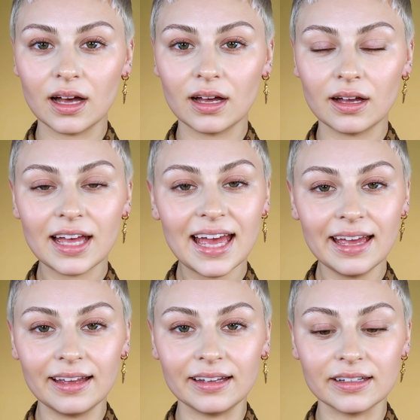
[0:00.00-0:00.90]
Uh,
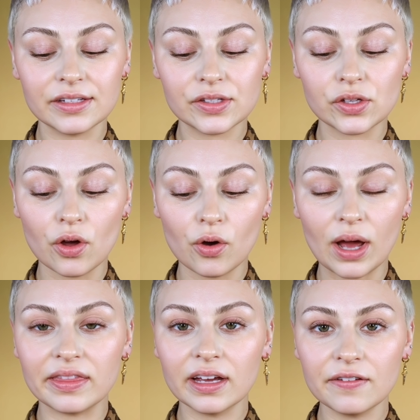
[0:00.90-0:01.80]
hey, so
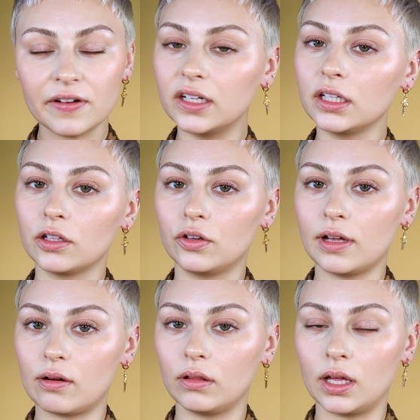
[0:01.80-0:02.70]
I think I finally learned
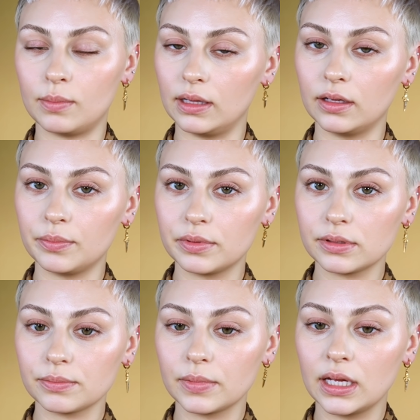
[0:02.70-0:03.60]
how to line my
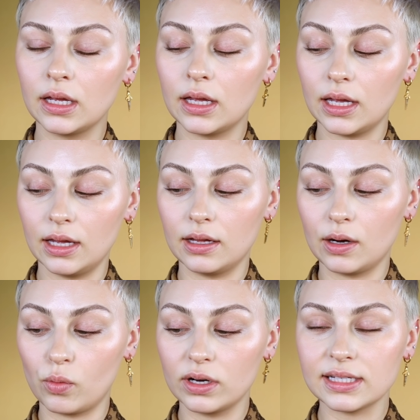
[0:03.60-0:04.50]
lips and
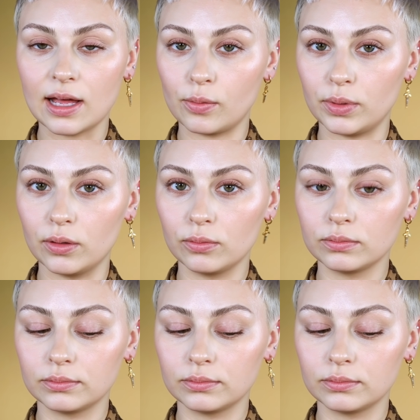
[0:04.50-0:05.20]
I wanted to help you.